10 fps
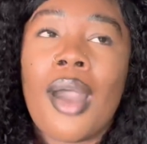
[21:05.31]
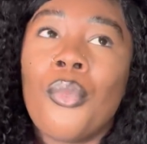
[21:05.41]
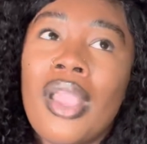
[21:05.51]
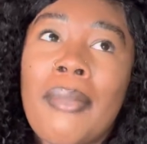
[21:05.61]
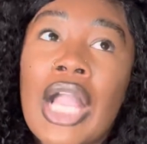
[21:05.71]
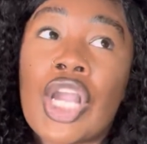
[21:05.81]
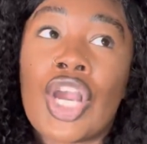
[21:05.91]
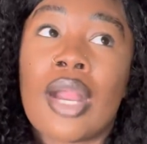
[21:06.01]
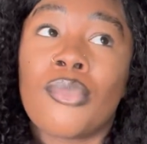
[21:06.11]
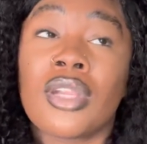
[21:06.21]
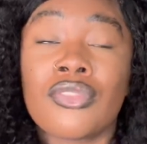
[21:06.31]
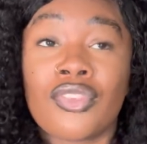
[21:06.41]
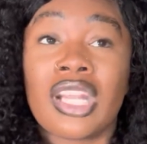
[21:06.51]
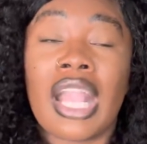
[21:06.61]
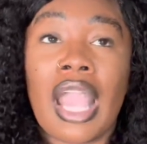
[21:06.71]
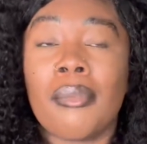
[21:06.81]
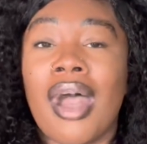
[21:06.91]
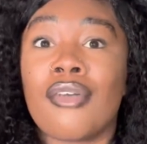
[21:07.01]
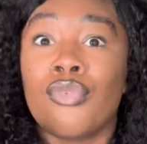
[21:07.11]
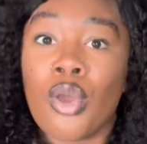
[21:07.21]
I'm with my current boyfriend and
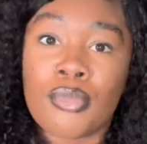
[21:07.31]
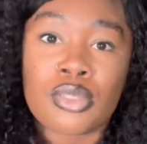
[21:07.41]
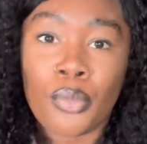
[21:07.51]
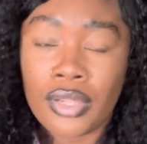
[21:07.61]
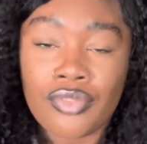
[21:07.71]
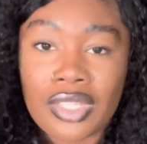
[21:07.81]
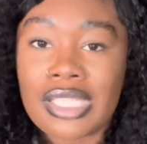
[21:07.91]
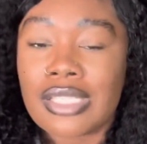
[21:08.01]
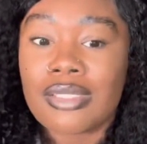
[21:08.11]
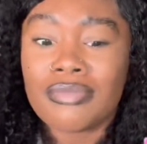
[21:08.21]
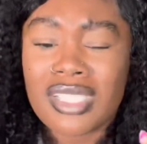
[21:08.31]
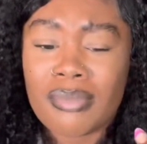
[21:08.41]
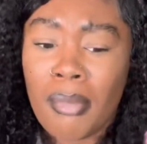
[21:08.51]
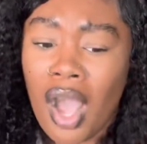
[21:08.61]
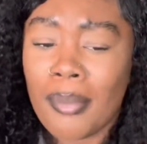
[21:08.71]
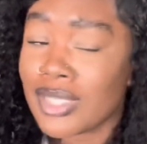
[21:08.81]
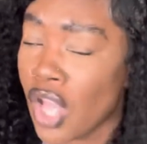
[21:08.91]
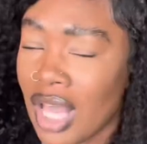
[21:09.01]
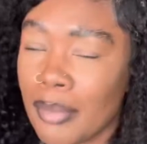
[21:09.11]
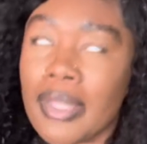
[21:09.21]
my former boyfriend's mom is
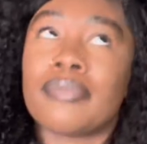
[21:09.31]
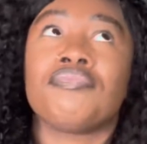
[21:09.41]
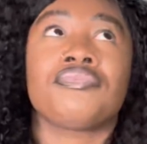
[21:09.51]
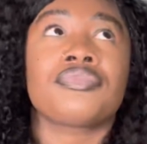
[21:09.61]
calling me.